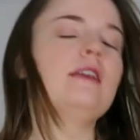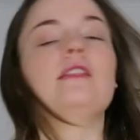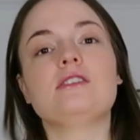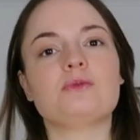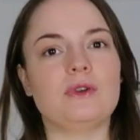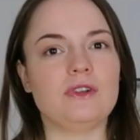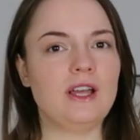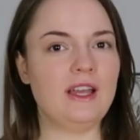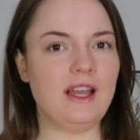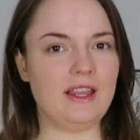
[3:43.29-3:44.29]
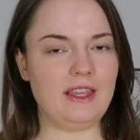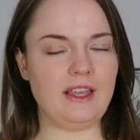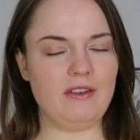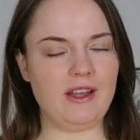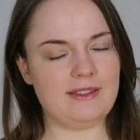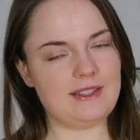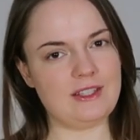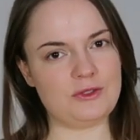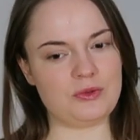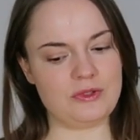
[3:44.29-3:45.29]
This one, I think I've had
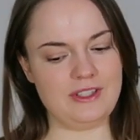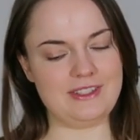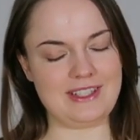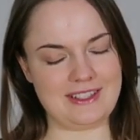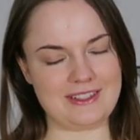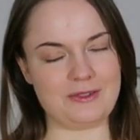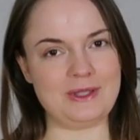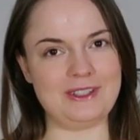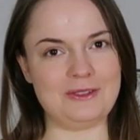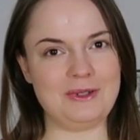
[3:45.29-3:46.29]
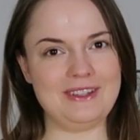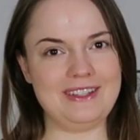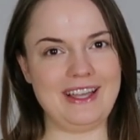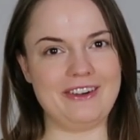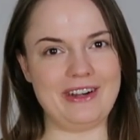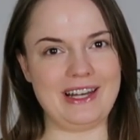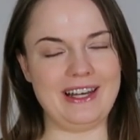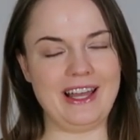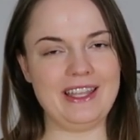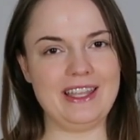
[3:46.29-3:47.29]
since, since 2020. I really
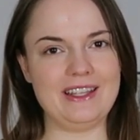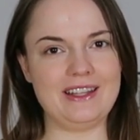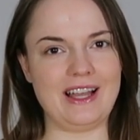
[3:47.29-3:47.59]
like it.